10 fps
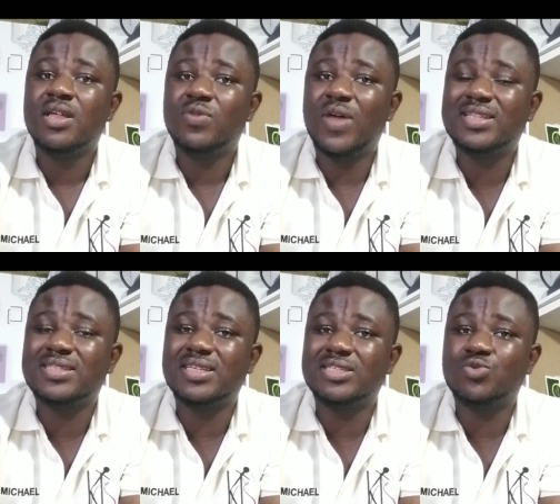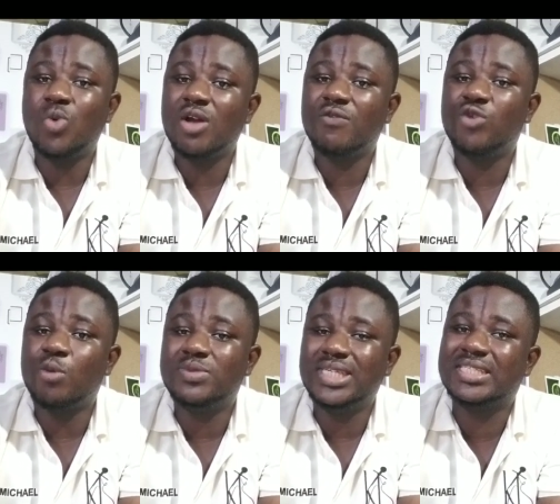That is one of the
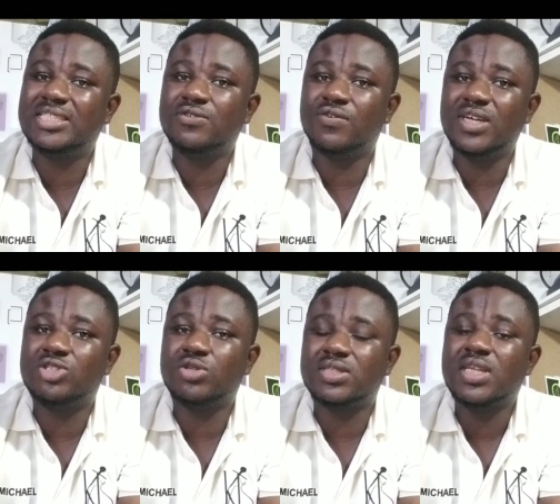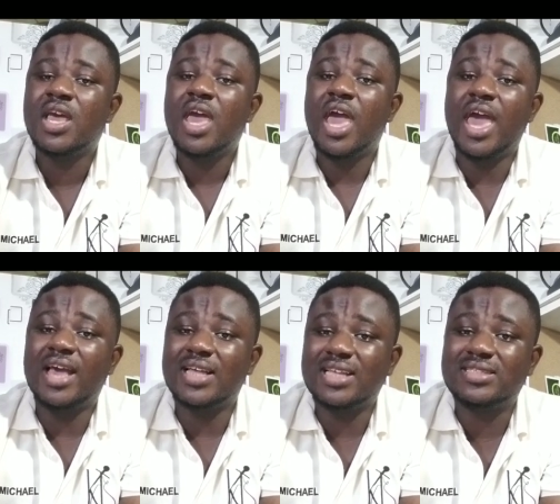objectives of
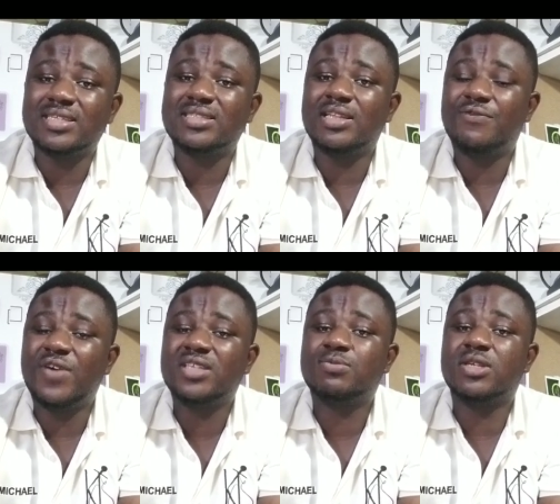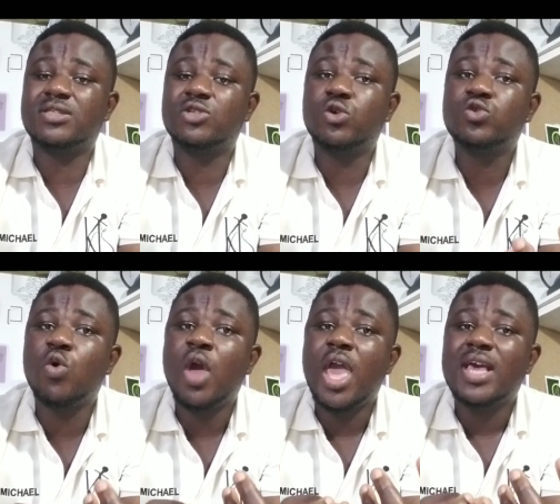ethics in the first place. It
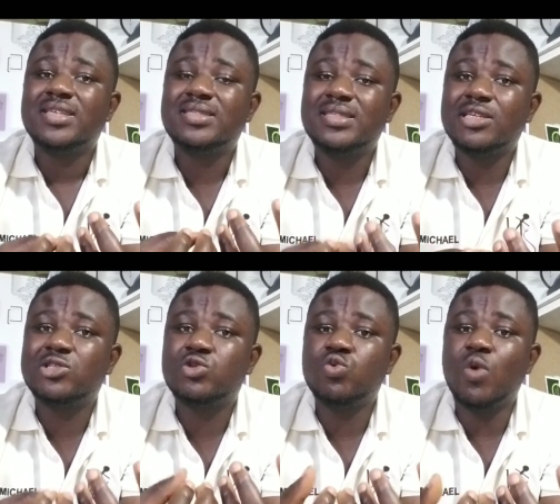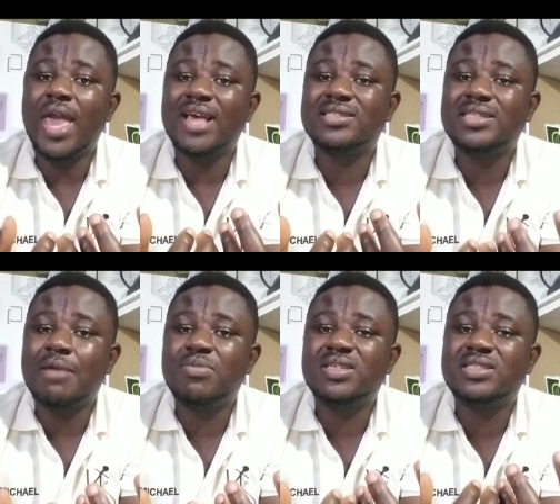also seeks to
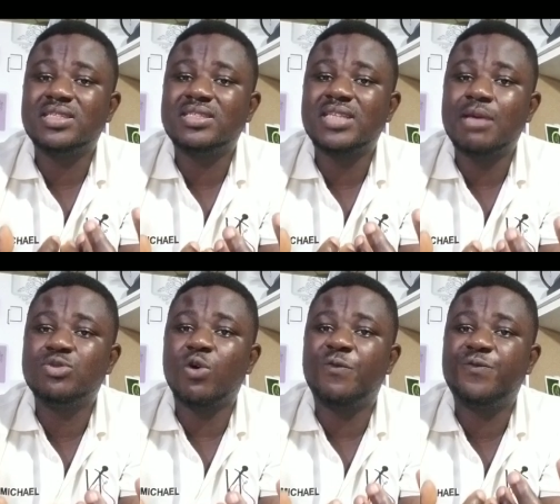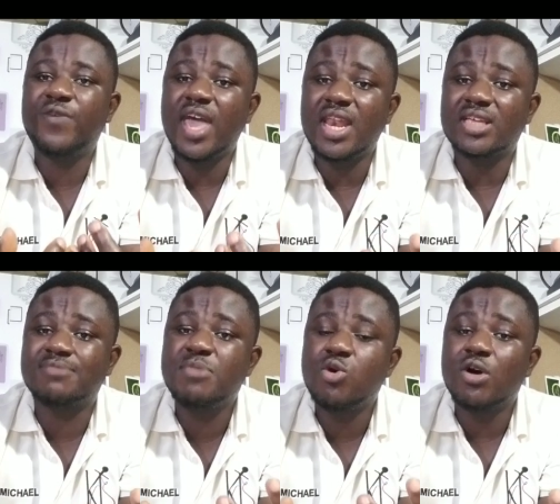establish systems of fairness,
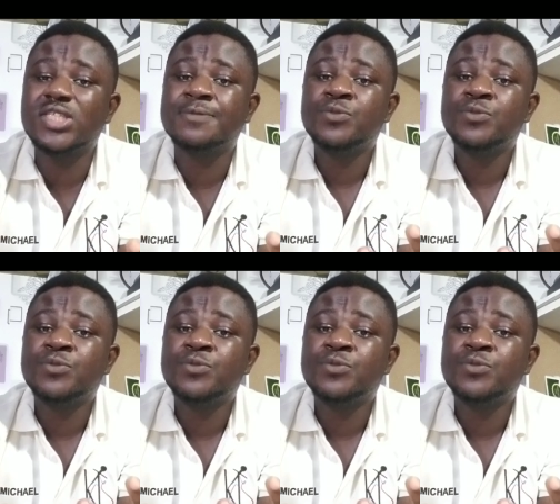because